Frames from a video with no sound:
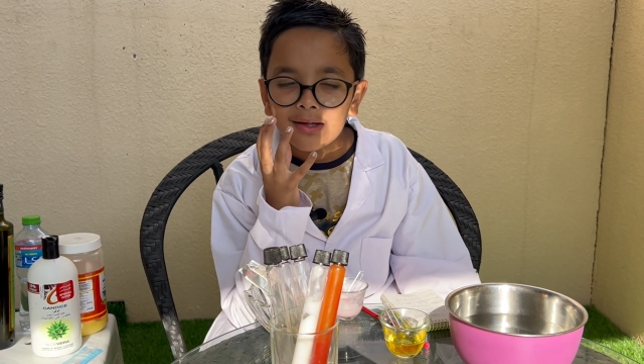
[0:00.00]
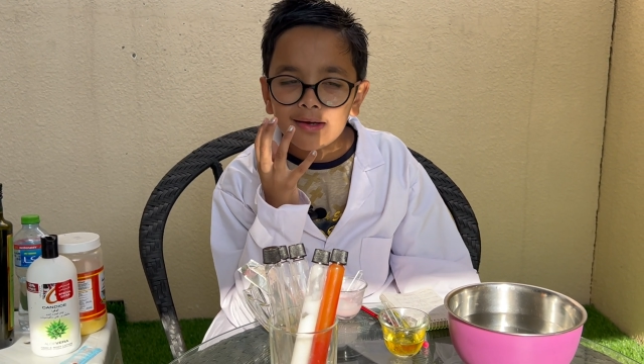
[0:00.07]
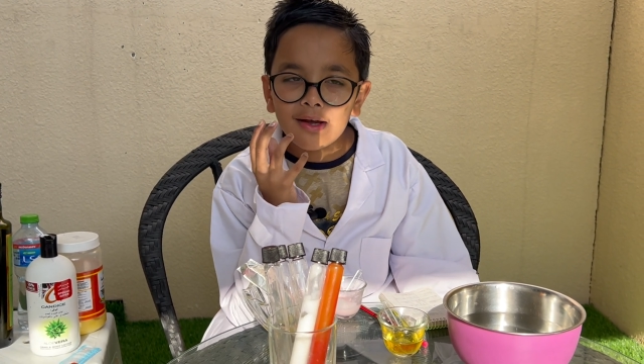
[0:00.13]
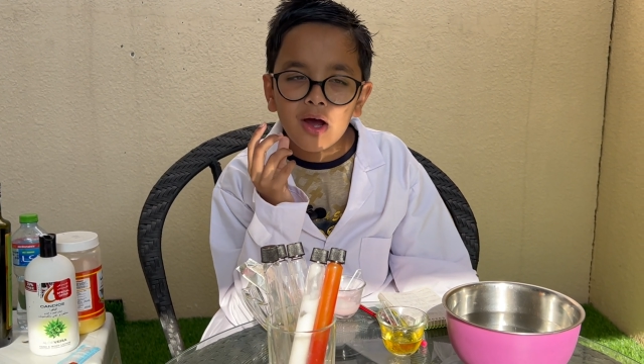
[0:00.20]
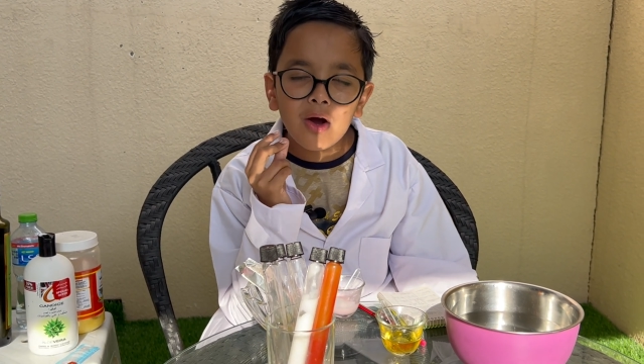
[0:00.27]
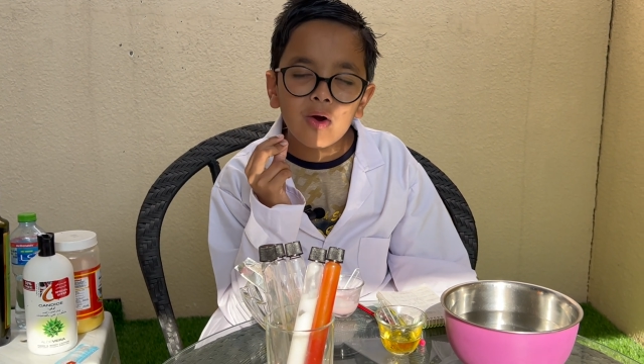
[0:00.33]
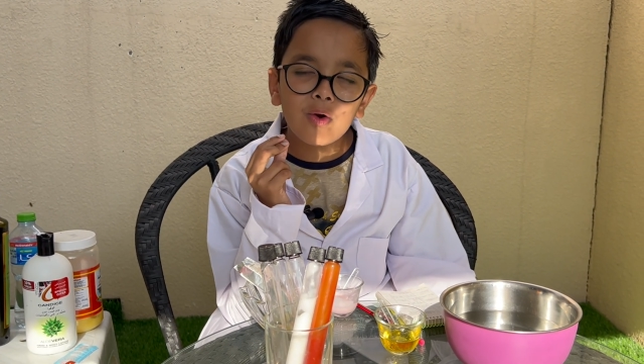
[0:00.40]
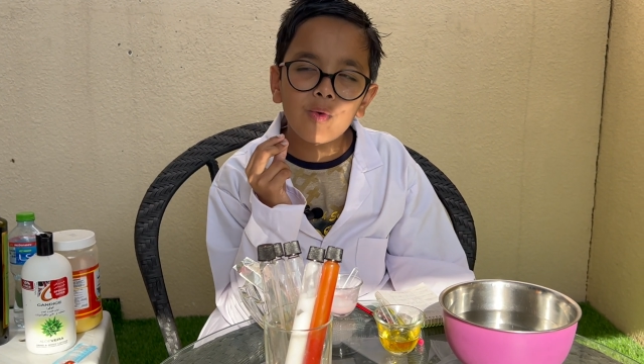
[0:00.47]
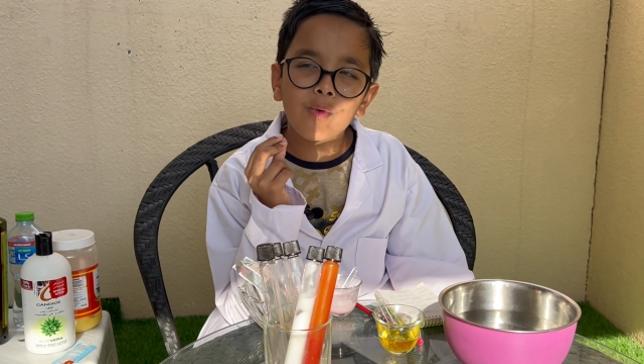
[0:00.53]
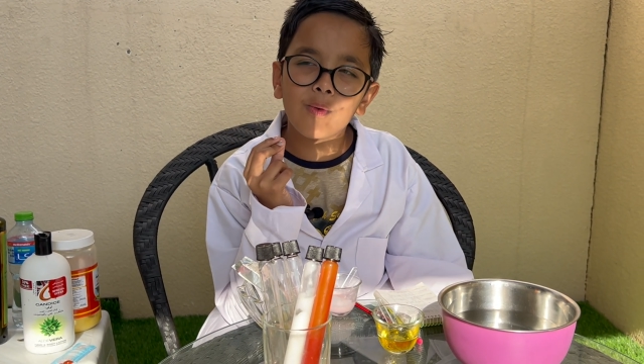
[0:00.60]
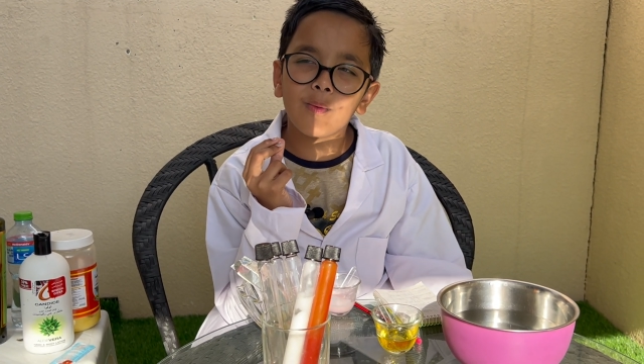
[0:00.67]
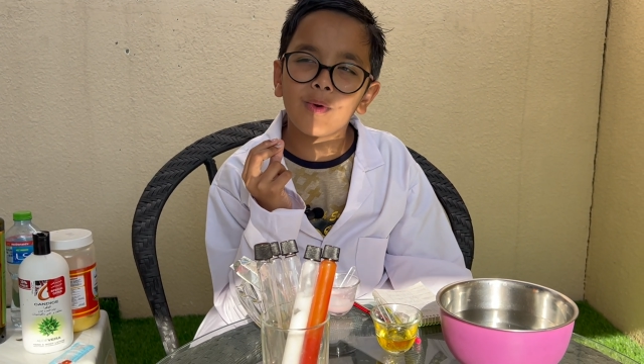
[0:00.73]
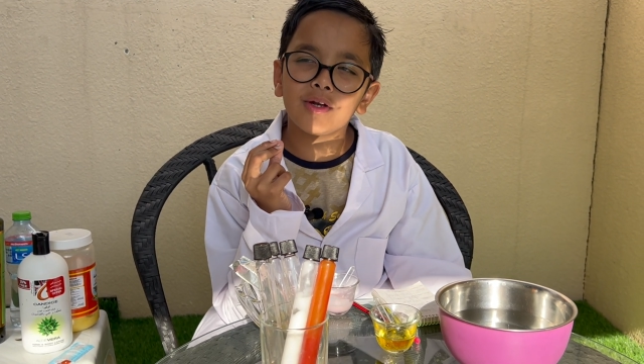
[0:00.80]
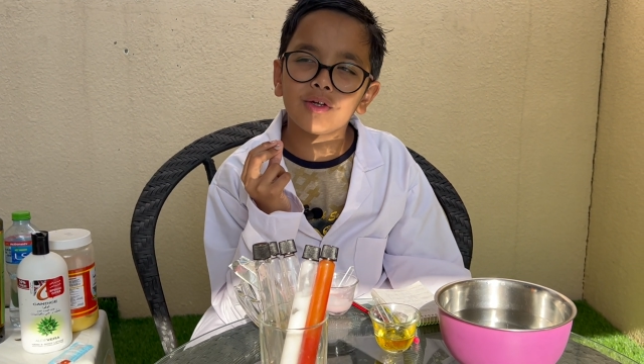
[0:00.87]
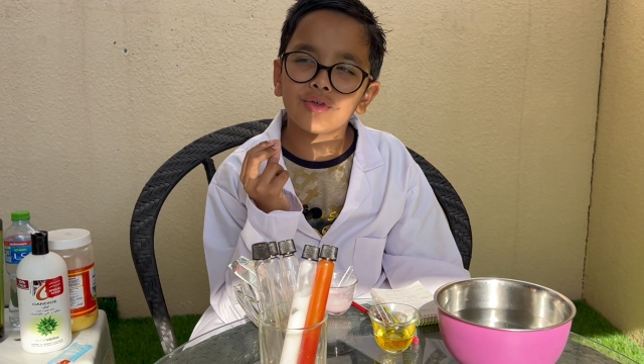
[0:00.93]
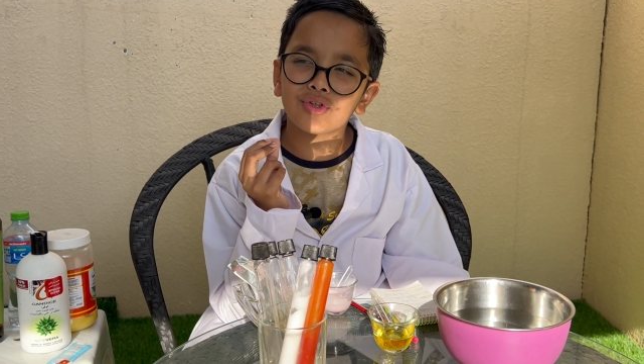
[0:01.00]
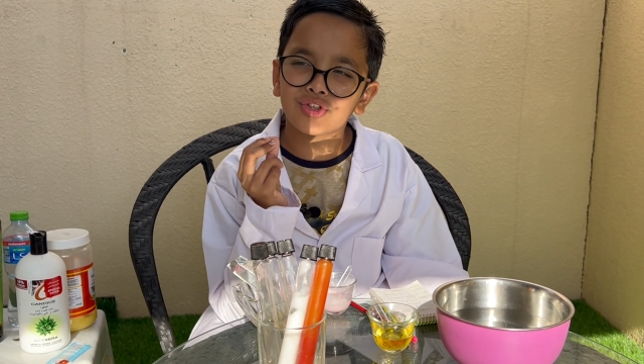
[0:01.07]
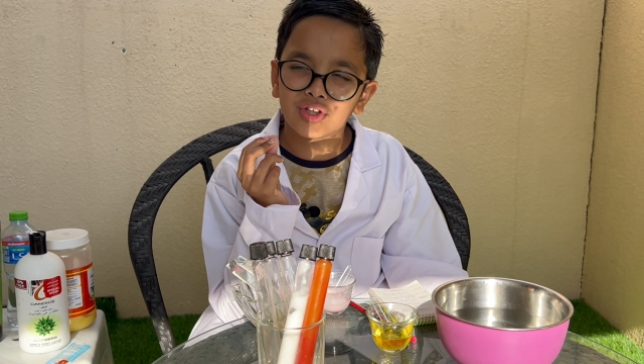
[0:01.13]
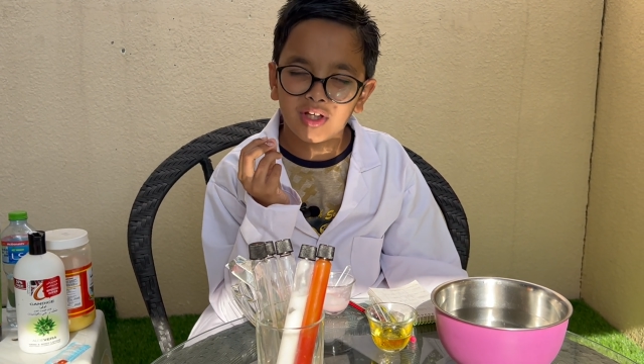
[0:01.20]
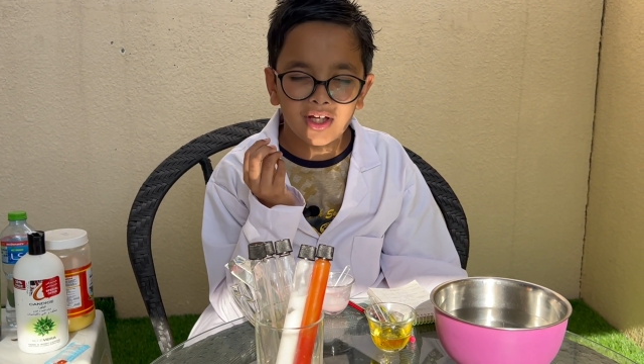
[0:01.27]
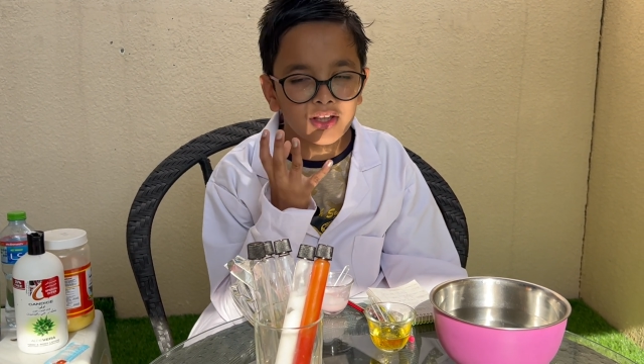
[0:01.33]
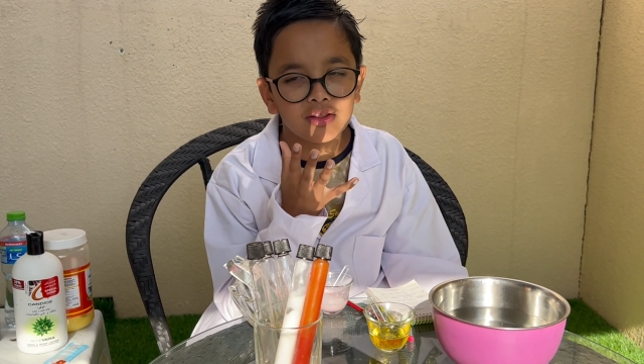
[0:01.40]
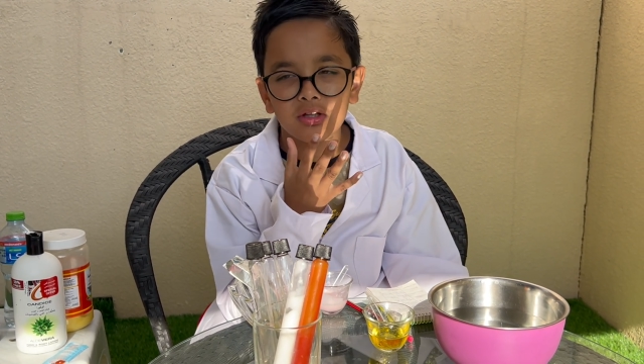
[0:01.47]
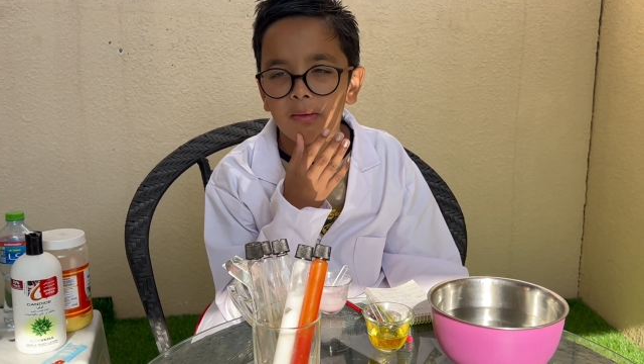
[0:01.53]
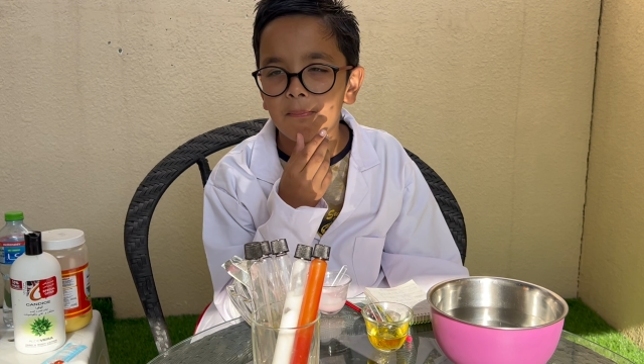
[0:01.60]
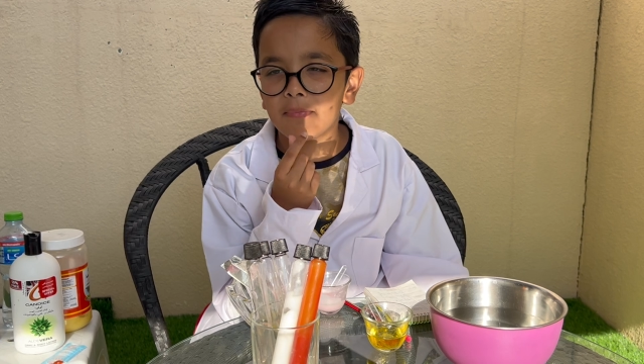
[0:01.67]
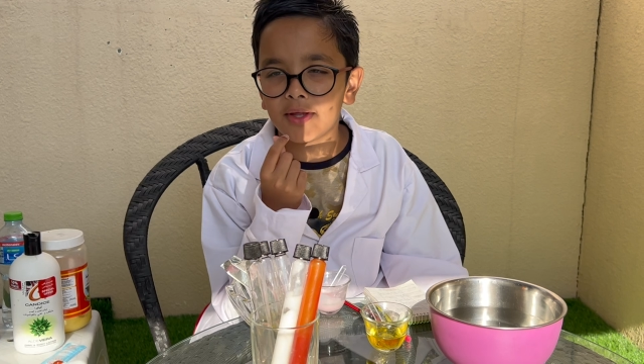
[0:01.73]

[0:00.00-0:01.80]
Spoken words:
Now, when you just heat them,